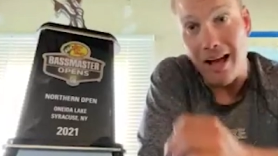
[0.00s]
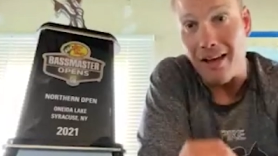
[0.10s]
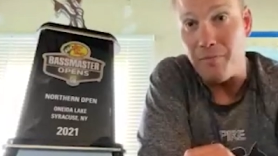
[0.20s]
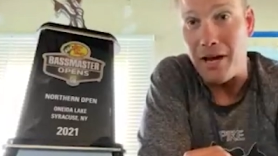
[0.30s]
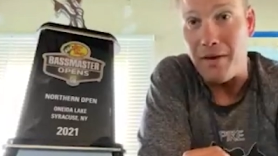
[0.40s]

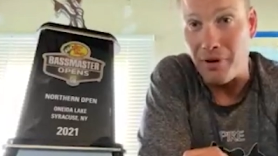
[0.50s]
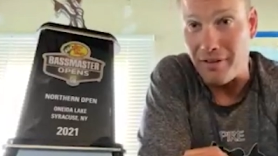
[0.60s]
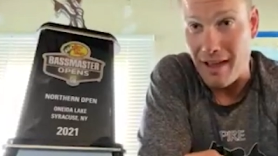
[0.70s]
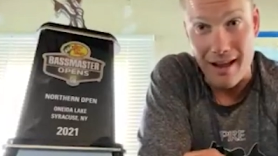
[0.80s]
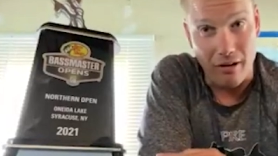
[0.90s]
live bait, but
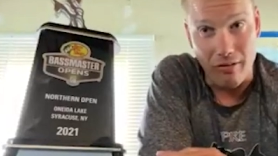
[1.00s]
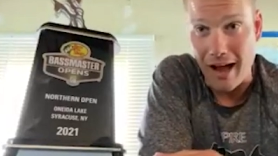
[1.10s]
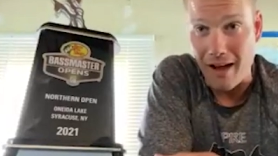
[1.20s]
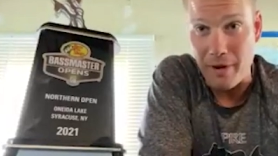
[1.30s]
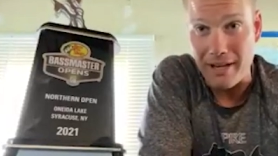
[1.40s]
that
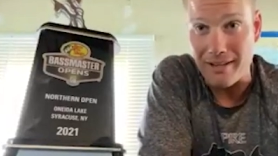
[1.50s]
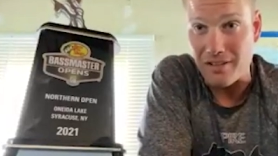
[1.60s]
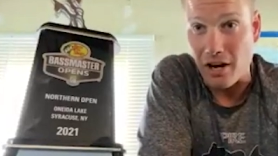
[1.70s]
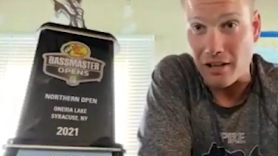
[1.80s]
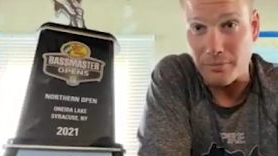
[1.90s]
live bait is
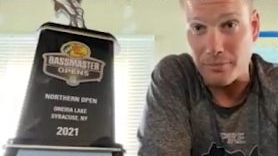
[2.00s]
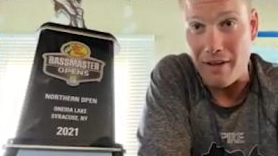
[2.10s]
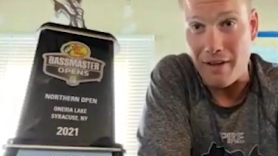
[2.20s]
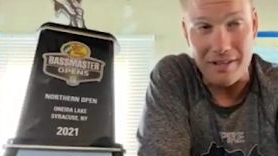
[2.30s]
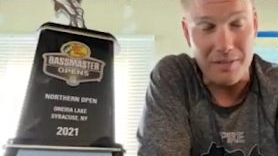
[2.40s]
awesome. So
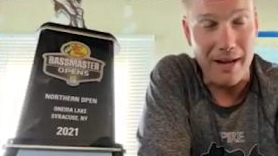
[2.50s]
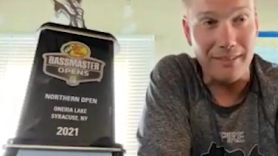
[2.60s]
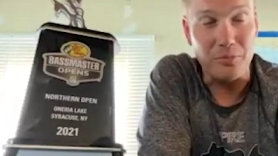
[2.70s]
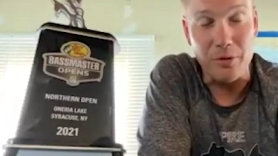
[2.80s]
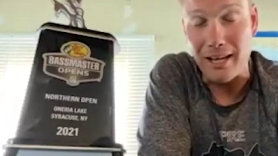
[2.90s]
I, this
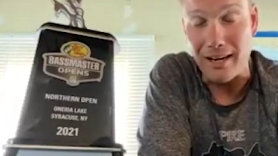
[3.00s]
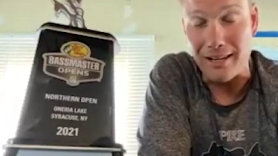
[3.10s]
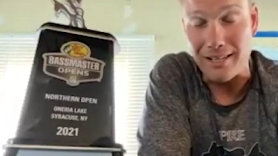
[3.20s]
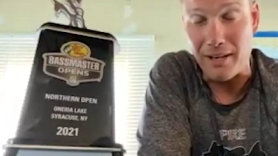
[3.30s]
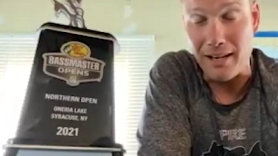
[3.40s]
past weekend,
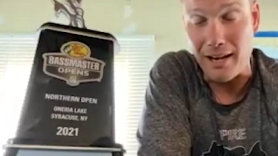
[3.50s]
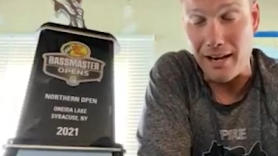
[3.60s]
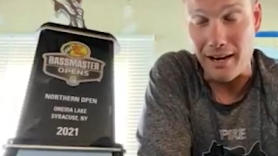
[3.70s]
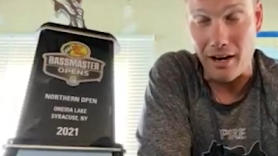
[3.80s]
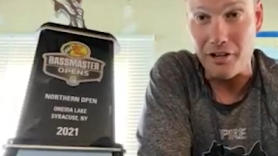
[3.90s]
I spent it
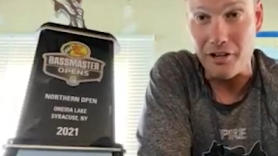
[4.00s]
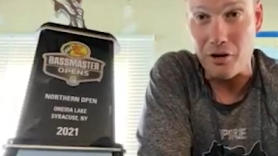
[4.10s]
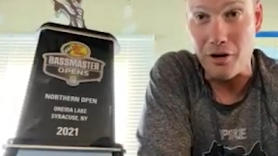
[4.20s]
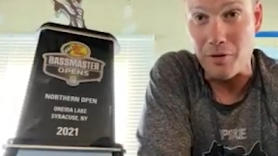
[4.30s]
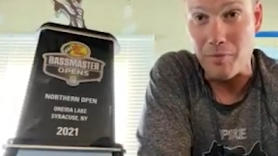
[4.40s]
at
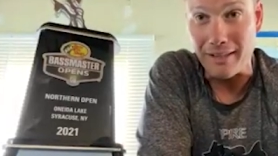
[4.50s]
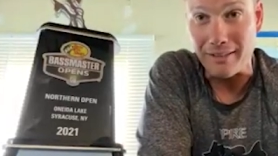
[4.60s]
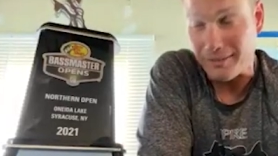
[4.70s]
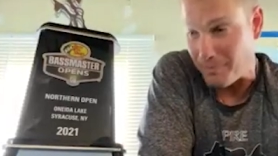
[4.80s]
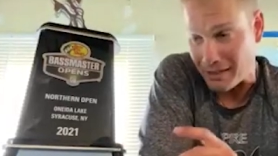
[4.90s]
Oi with my
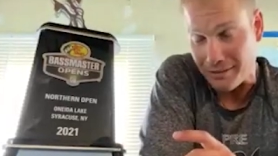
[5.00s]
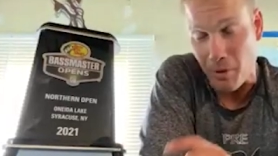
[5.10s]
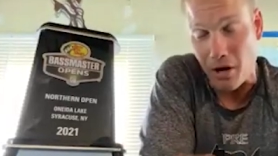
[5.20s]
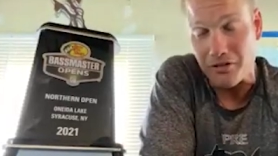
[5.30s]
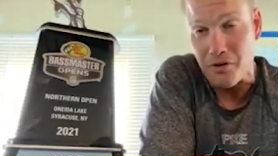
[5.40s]
my
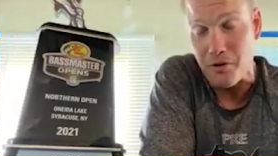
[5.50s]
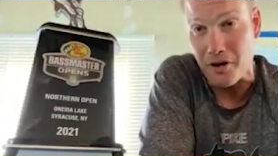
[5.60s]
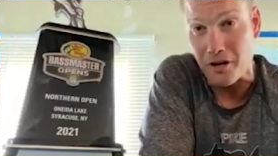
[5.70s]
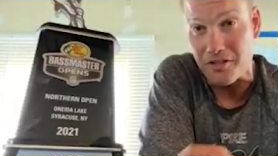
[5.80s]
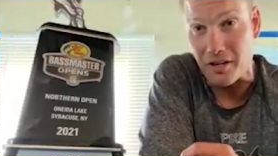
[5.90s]
small two
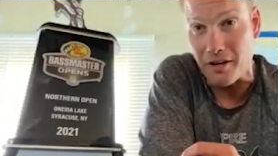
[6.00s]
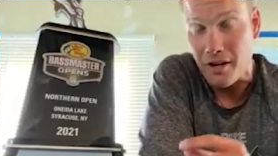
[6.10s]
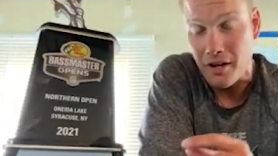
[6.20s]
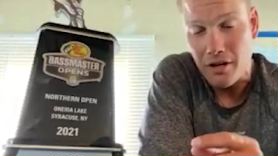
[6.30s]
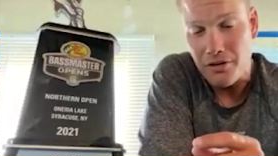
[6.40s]
year old son
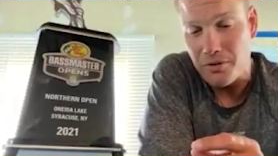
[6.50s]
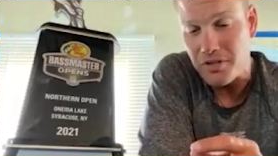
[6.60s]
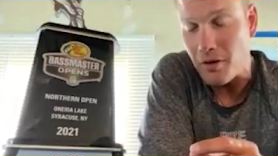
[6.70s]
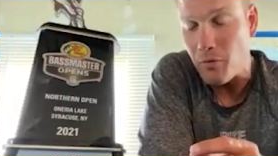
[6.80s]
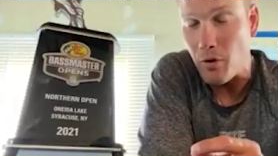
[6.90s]

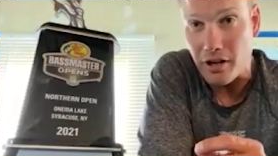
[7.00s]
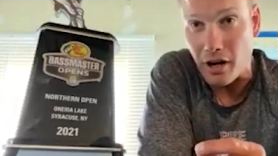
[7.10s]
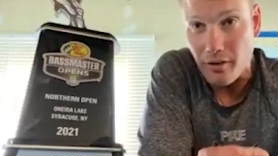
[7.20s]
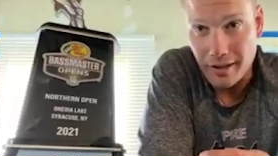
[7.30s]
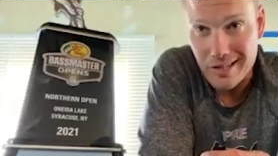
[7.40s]
using what are
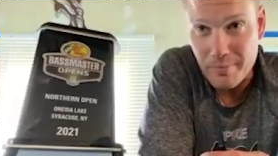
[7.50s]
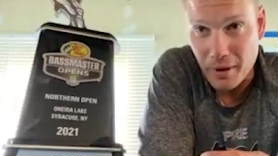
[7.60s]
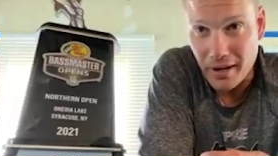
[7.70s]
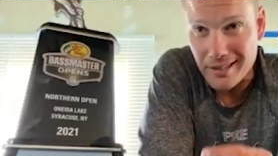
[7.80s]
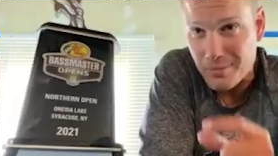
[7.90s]
called like
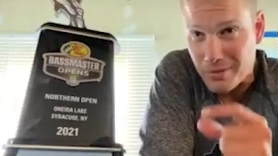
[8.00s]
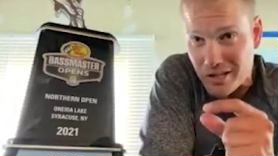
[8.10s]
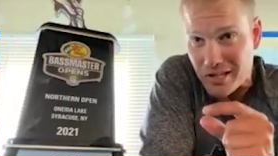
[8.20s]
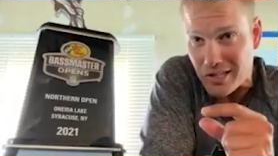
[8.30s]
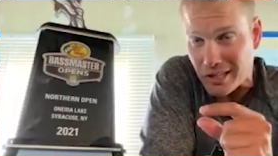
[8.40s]
spikes, which
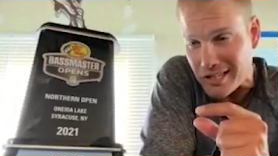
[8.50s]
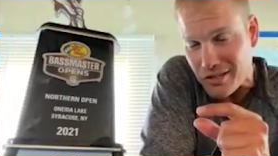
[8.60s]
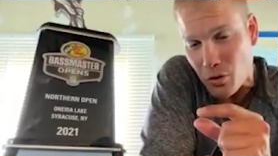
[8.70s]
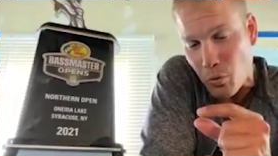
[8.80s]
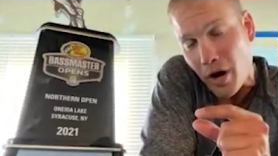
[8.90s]
are just like these
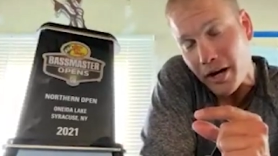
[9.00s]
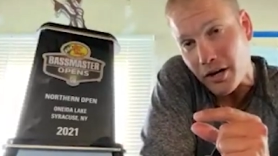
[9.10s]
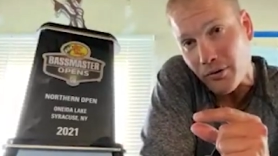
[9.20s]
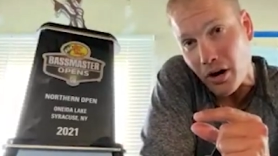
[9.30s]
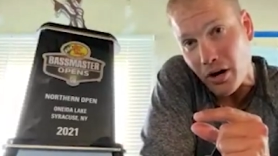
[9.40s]
little white
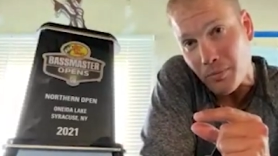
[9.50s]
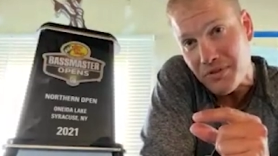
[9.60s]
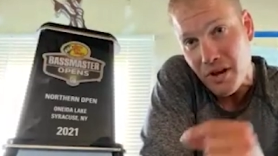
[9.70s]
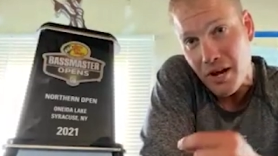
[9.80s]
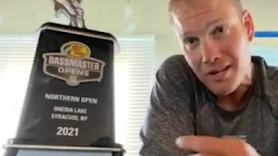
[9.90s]

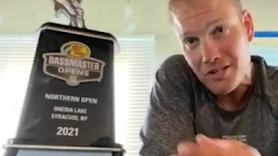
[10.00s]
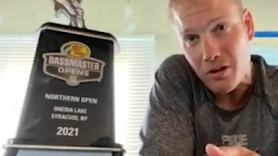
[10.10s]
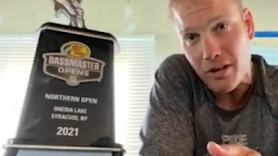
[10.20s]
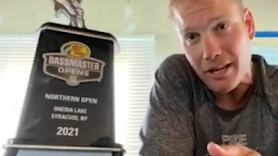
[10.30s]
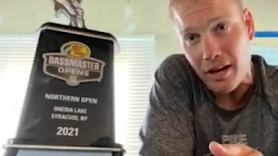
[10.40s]
grubs, sort
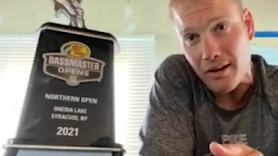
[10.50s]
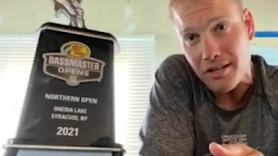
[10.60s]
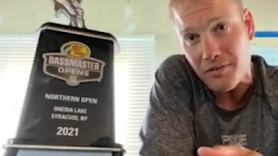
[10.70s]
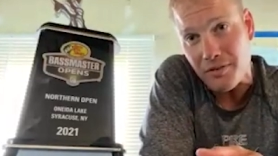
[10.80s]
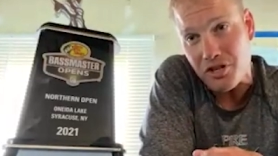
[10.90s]
of like yeah. an
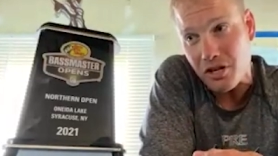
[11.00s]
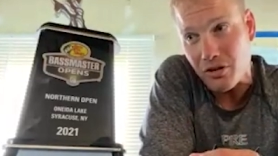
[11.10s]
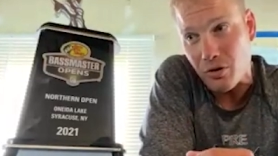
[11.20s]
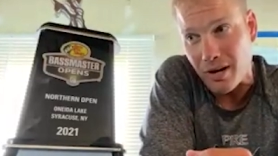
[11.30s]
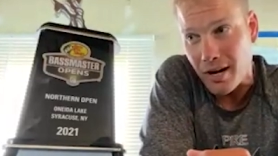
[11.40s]
ice fishing
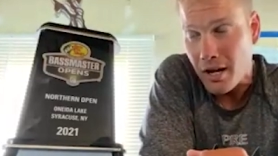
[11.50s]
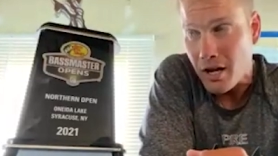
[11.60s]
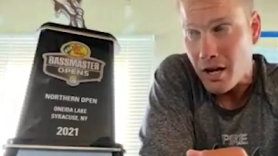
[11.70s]
lure.